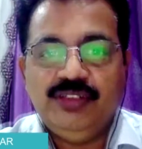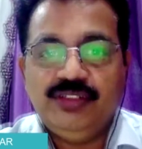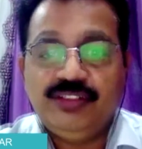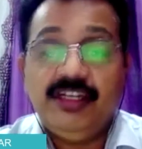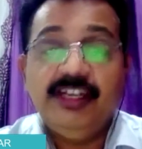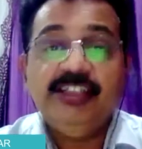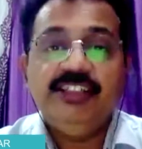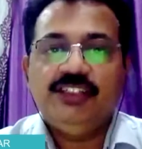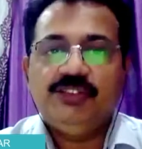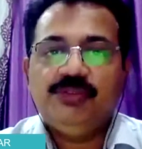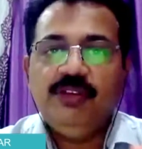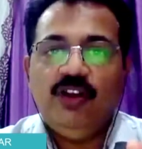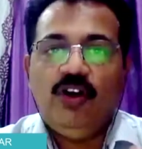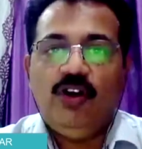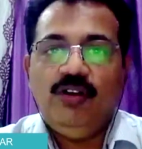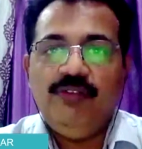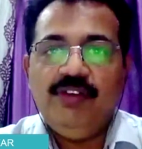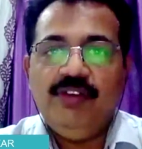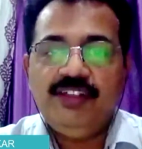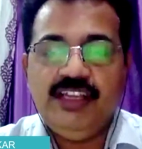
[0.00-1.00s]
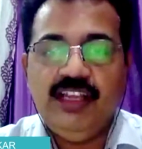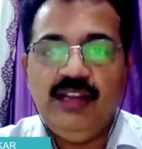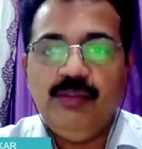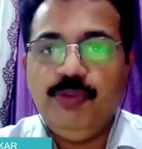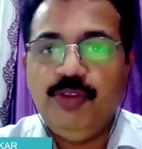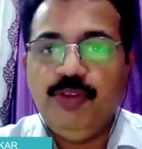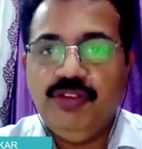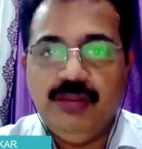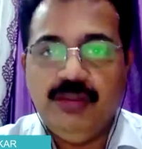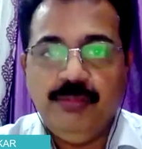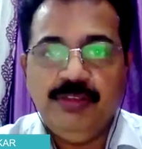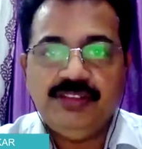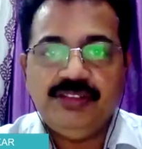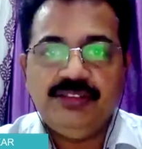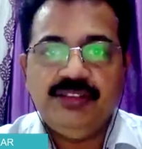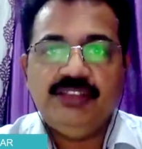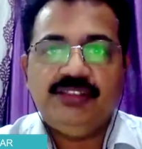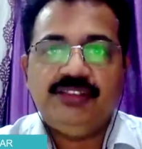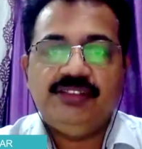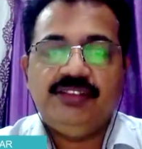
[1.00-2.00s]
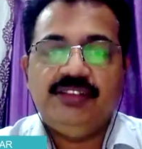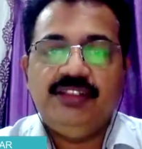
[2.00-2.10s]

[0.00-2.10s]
Strangers will always help you in the business.